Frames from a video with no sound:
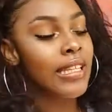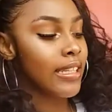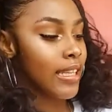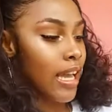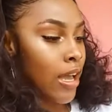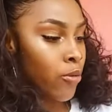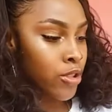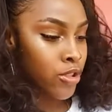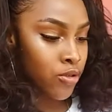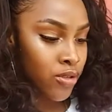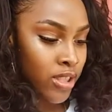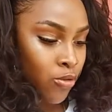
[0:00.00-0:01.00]
that I
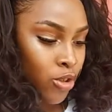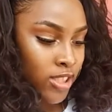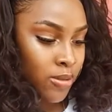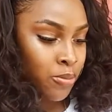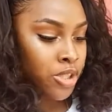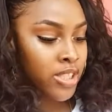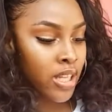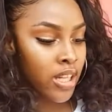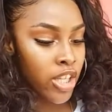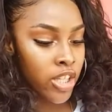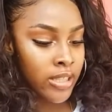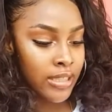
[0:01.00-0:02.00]
was using was the
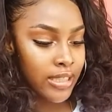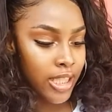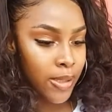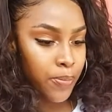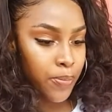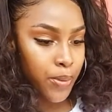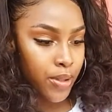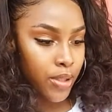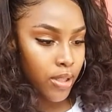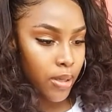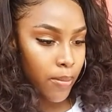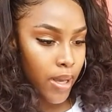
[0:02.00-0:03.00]
Brazilian Deep
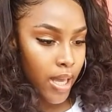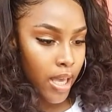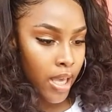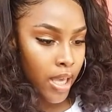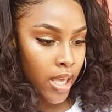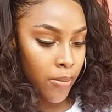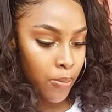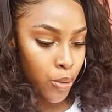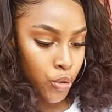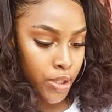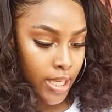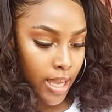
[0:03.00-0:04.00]
by
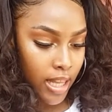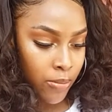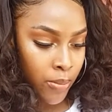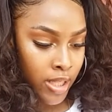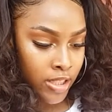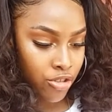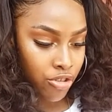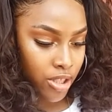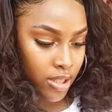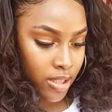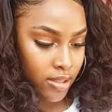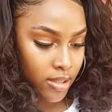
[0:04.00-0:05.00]
Beauty Elements
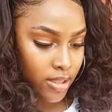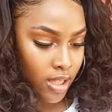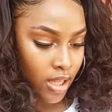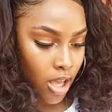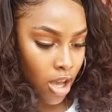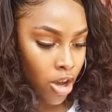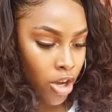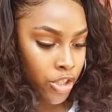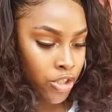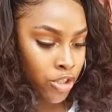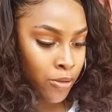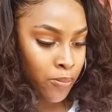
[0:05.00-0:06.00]
Realistic,
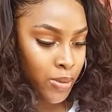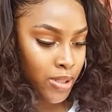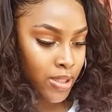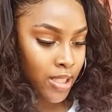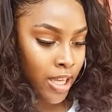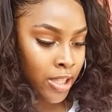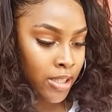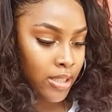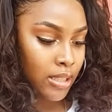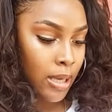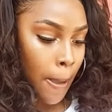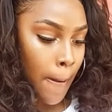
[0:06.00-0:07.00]
100%
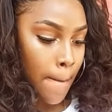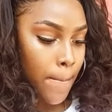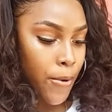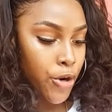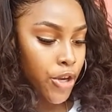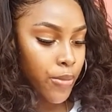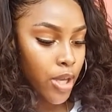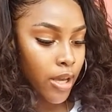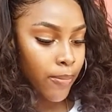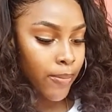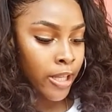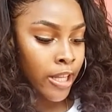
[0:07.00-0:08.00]

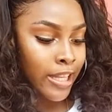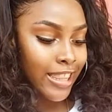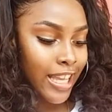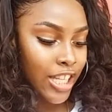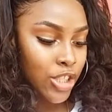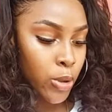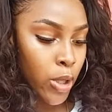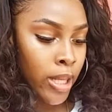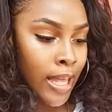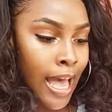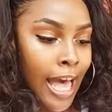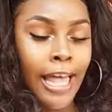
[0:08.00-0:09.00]
premium
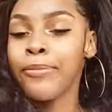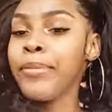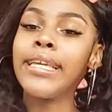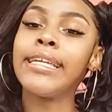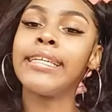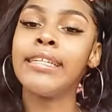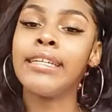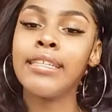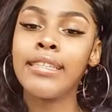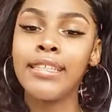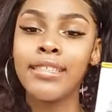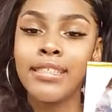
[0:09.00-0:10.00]
natural handmade.
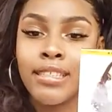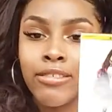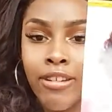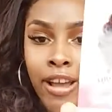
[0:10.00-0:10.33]
This is it